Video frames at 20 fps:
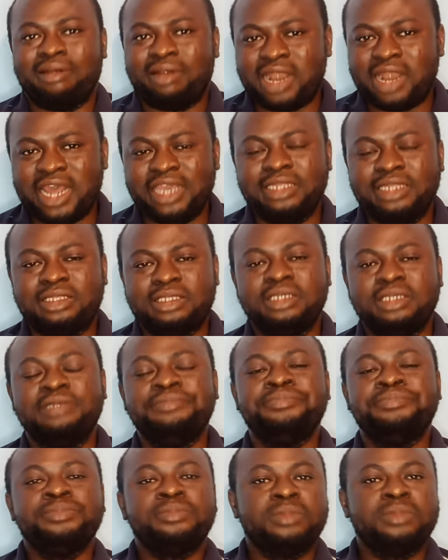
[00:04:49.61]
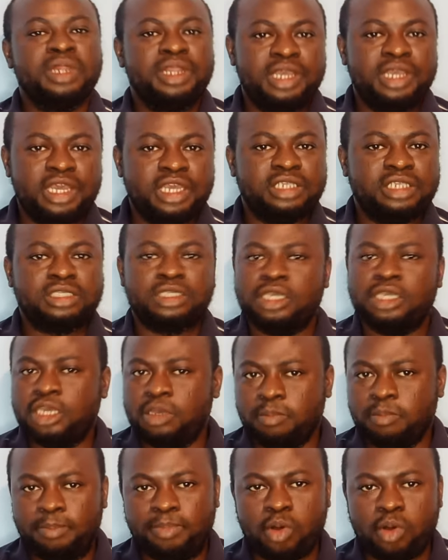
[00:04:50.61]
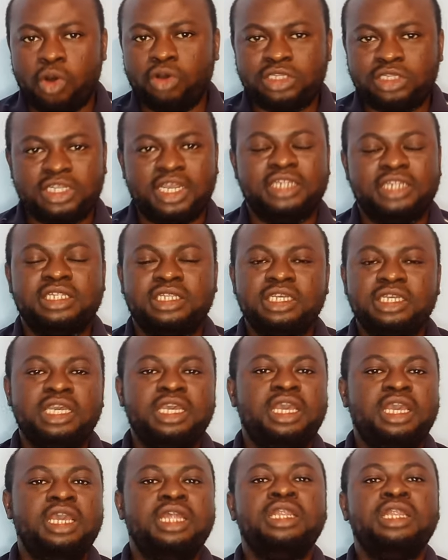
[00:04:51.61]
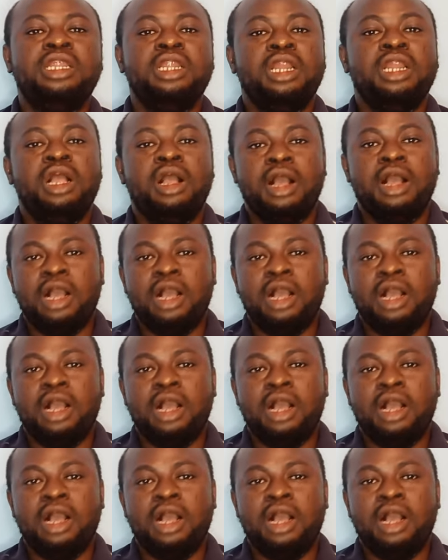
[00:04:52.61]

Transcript: Writing is important in